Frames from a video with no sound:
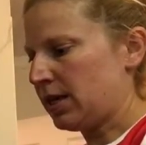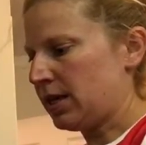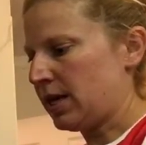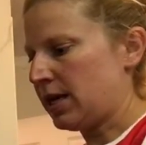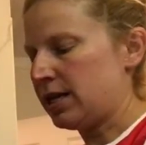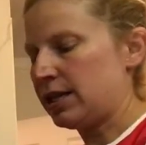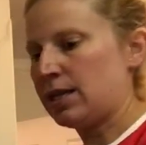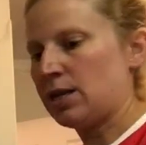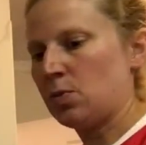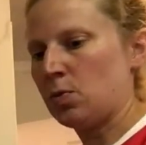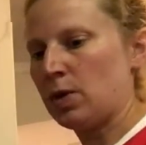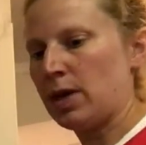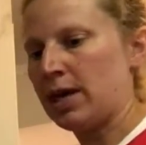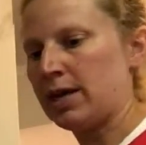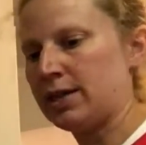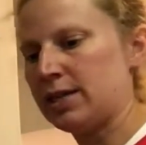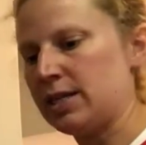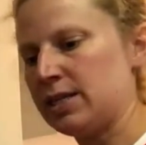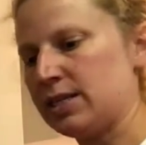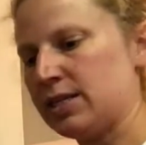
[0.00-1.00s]
And then we'll
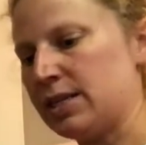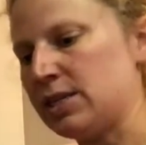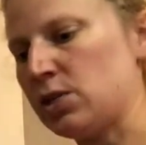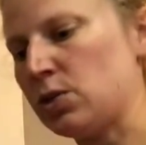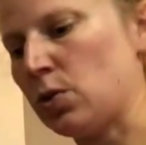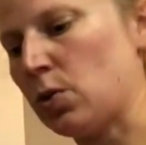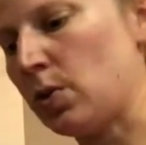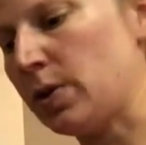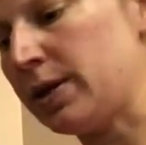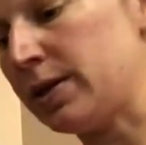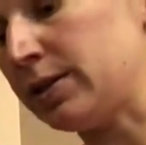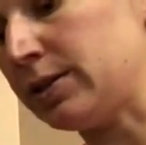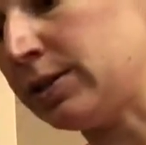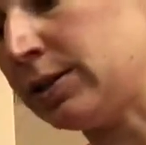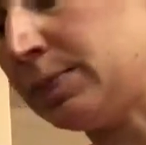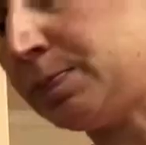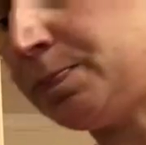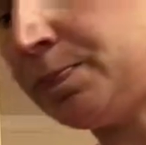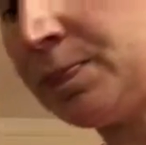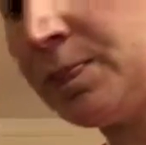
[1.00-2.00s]
add the essential oils,
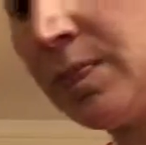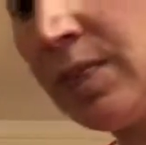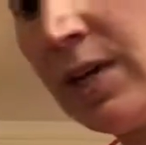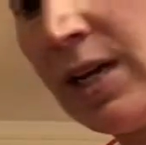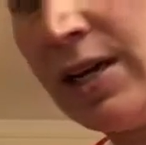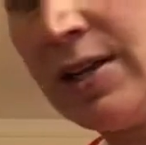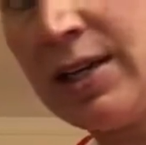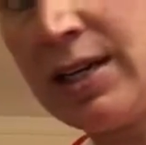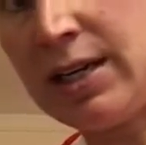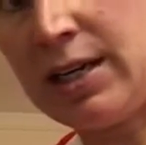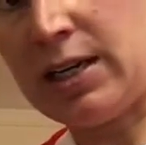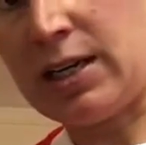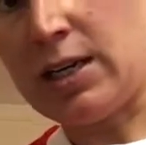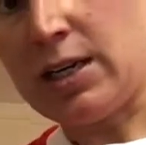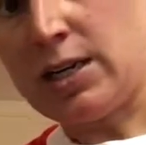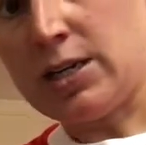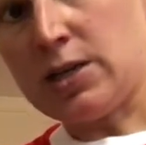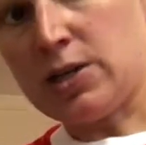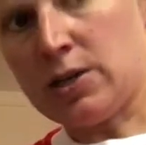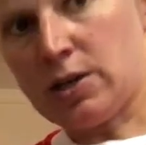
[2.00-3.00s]
and then
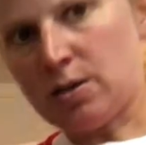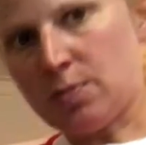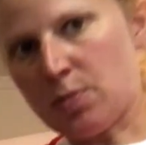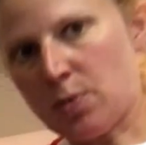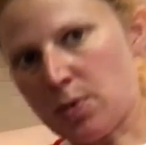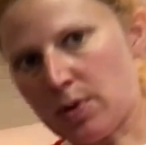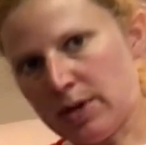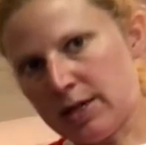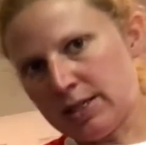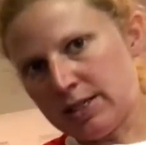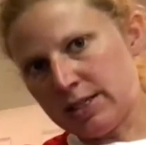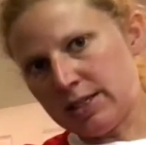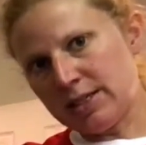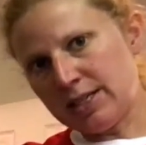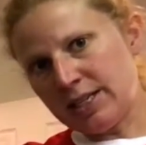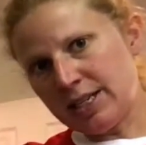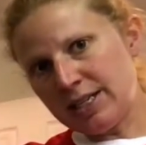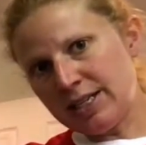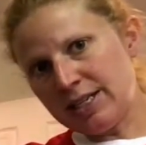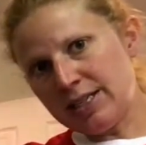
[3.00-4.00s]
you can pour it into
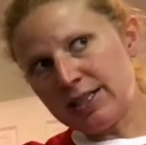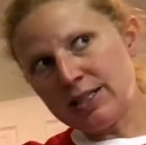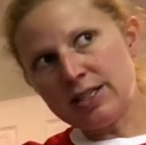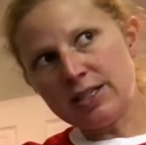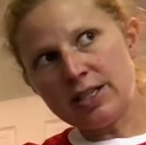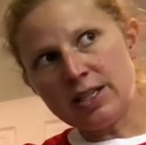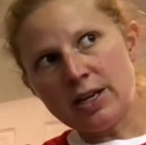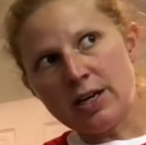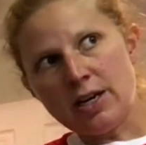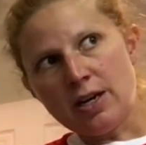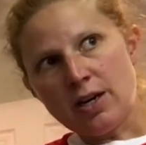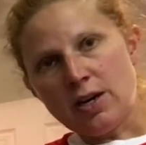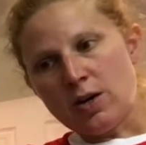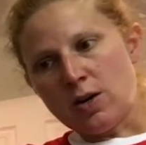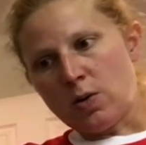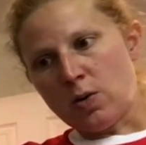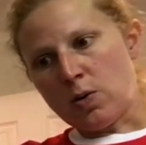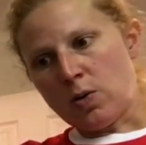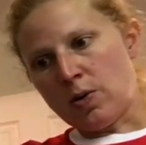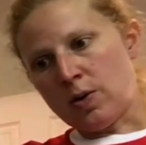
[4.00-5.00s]
tins,
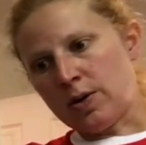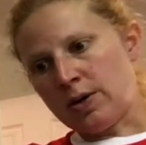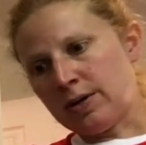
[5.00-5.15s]
or